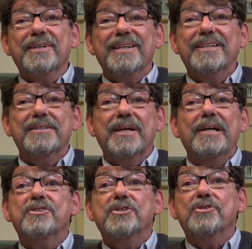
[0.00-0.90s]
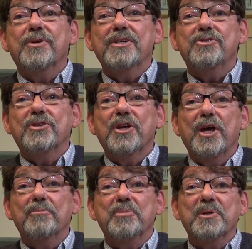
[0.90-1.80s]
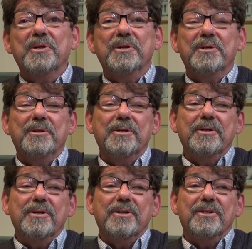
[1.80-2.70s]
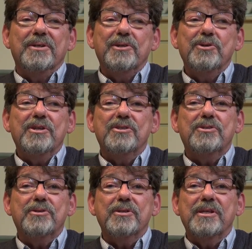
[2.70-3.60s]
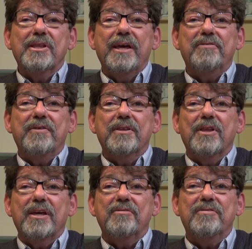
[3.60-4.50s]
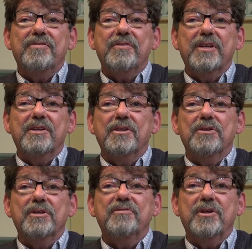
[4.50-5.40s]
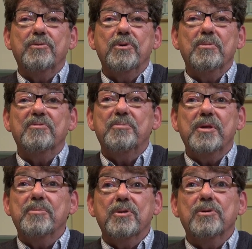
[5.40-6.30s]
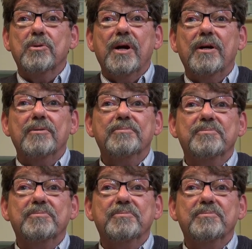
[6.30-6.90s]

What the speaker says: in a concentration camp, you can certainly laugh at life in the living room of people who are